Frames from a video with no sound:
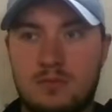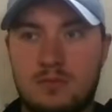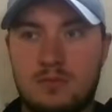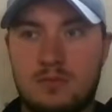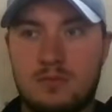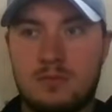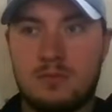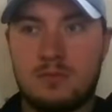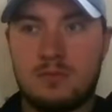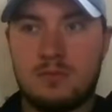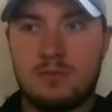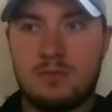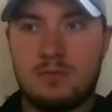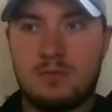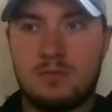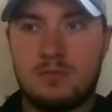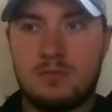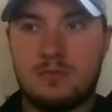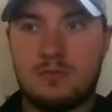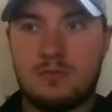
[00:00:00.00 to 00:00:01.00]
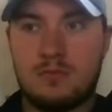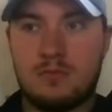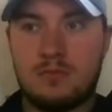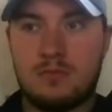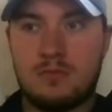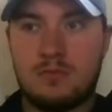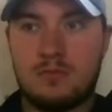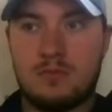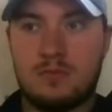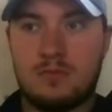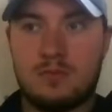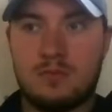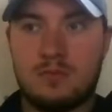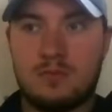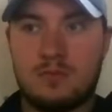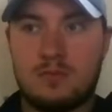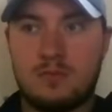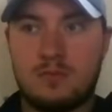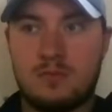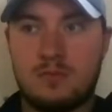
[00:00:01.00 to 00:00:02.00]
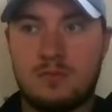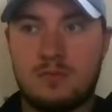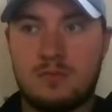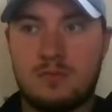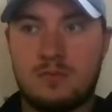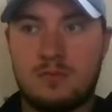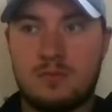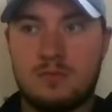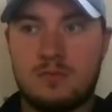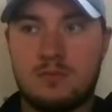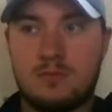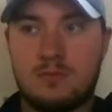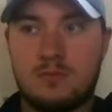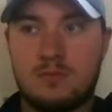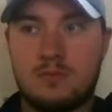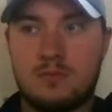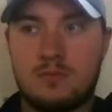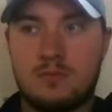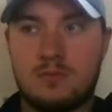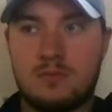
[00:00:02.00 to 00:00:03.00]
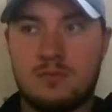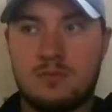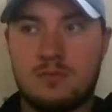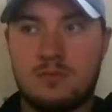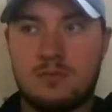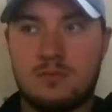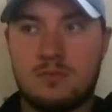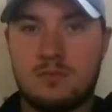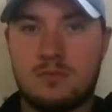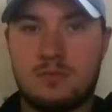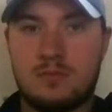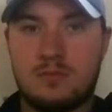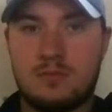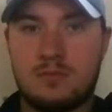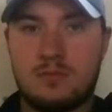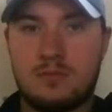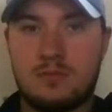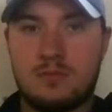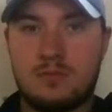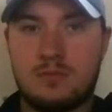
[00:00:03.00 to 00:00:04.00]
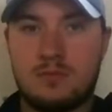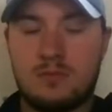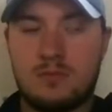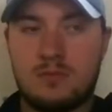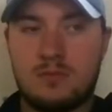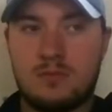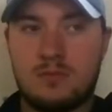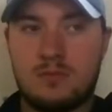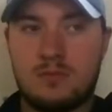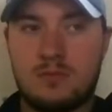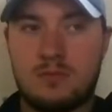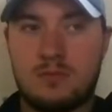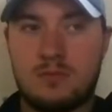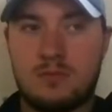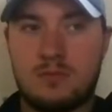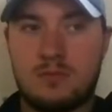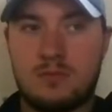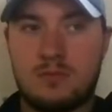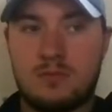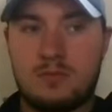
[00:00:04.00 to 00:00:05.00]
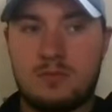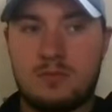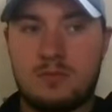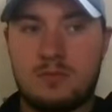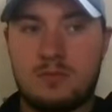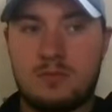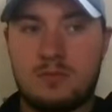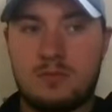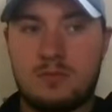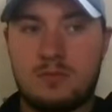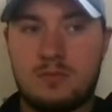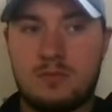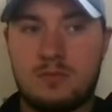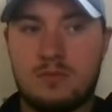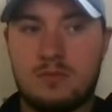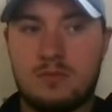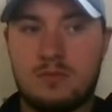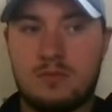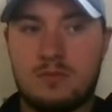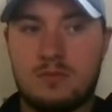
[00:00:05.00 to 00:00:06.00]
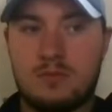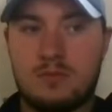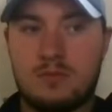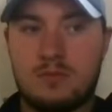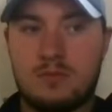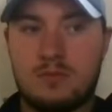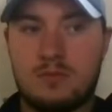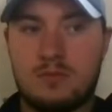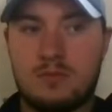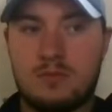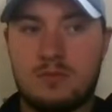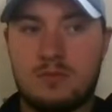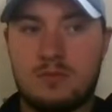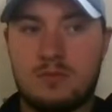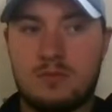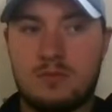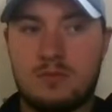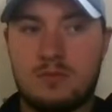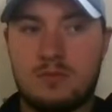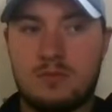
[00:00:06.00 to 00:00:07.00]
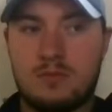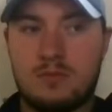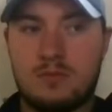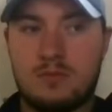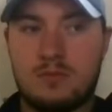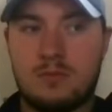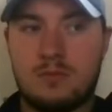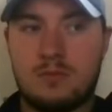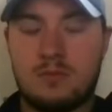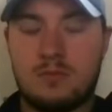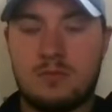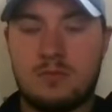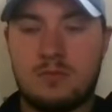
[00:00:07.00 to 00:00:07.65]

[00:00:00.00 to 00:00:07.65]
(silent)